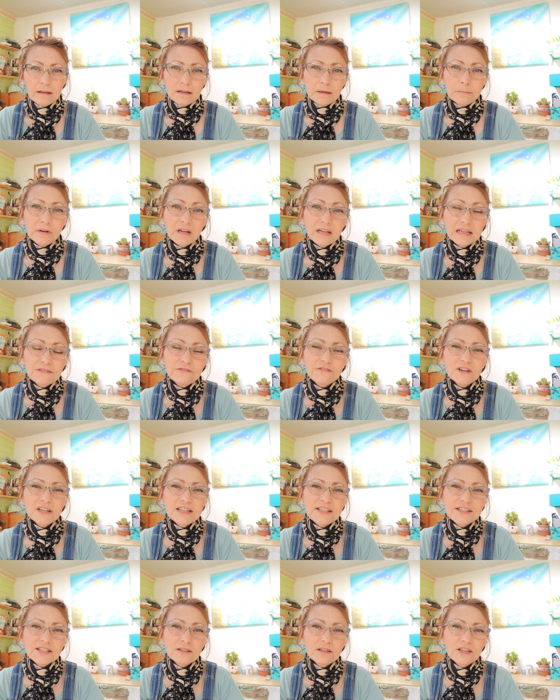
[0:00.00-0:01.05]
My
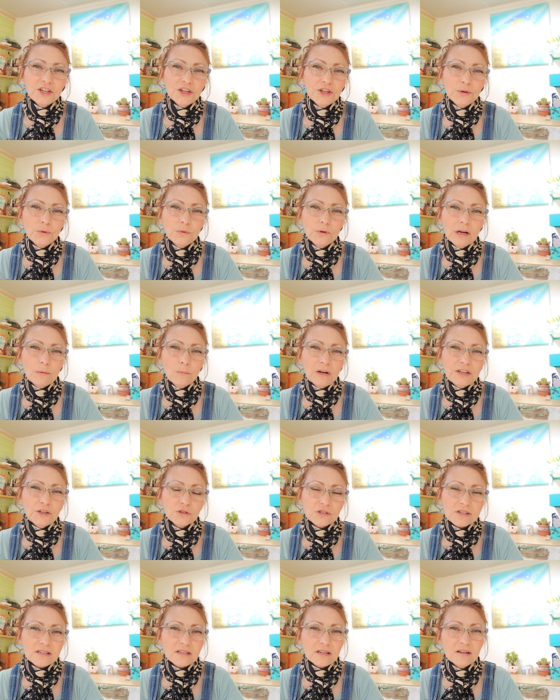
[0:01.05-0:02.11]
advice to you when
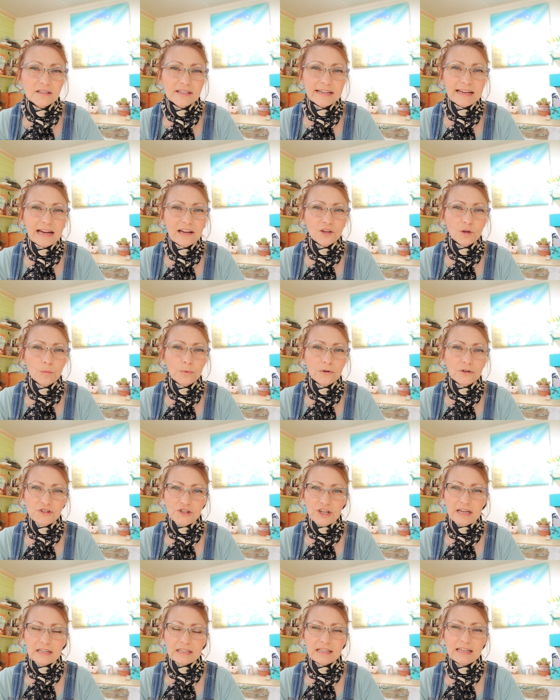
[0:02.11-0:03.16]
you're starting out your
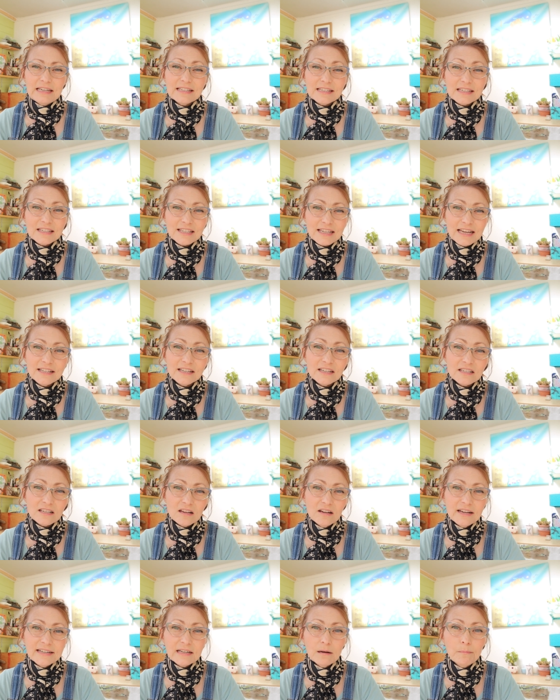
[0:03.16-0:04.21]
project is to set
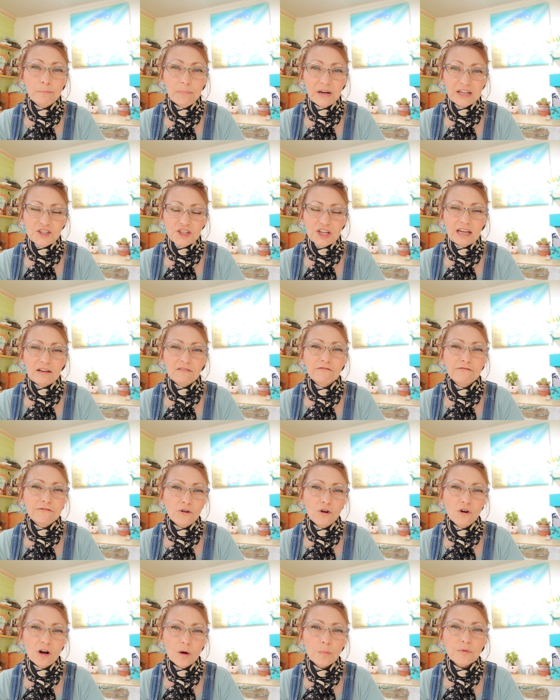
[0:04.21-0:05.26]
aside a budget
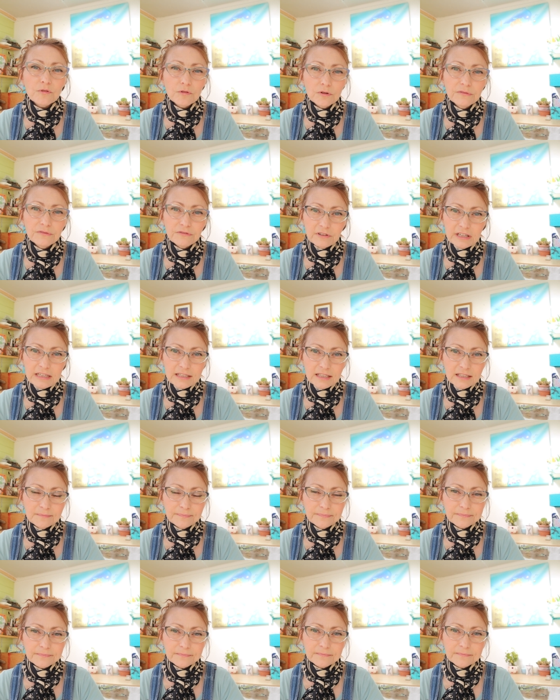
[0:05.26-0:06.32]
for a proofreader.
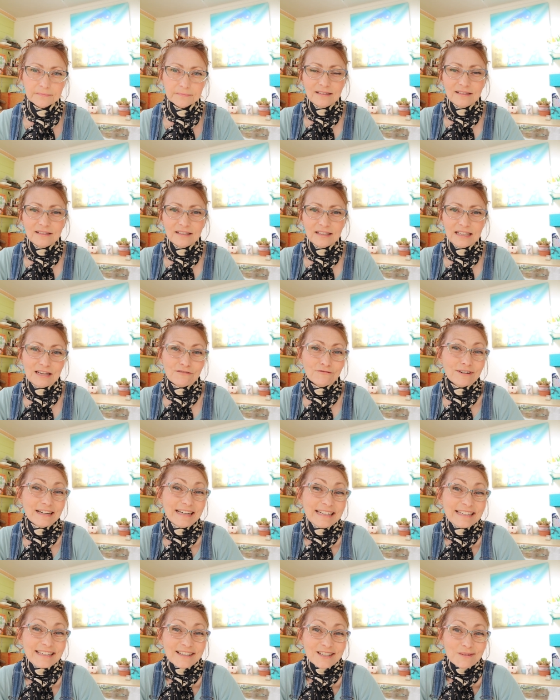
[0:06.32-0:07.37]
It
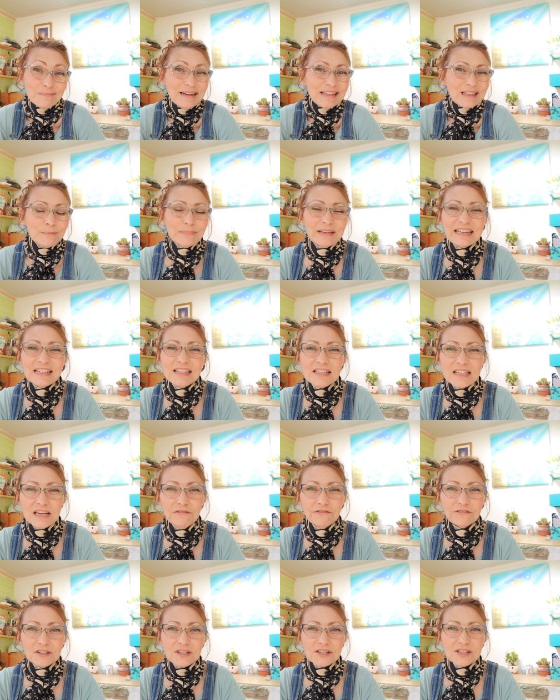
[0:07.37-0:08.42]
really does make the biggest
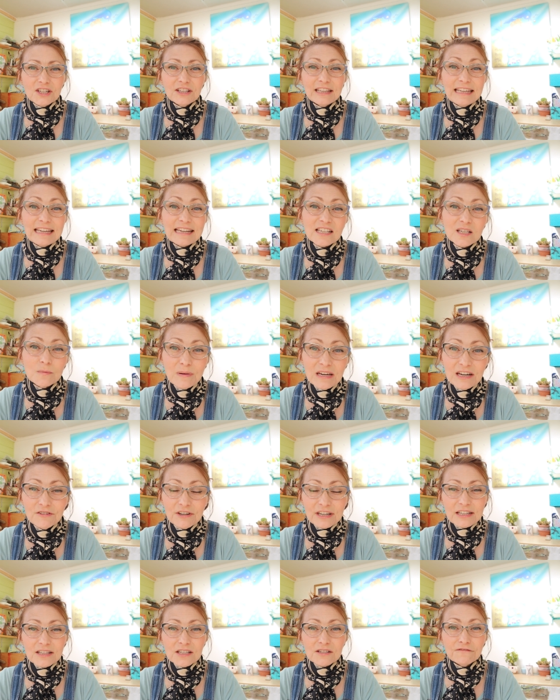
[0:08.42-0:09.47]
difference to the
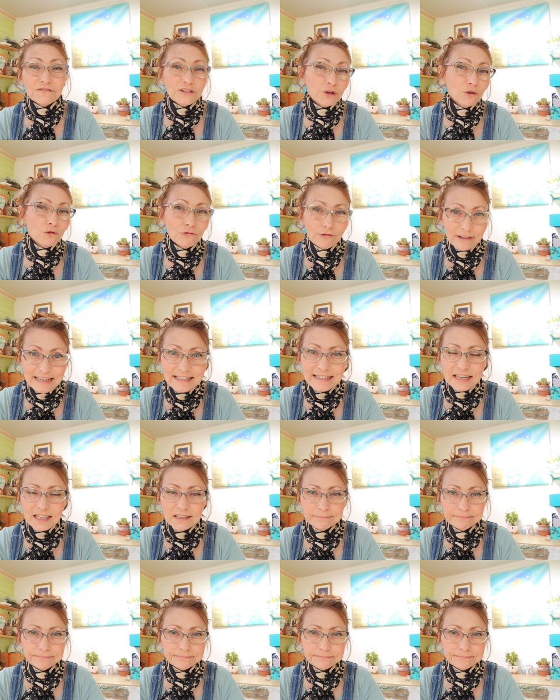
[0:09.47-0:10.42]
experience for your reader.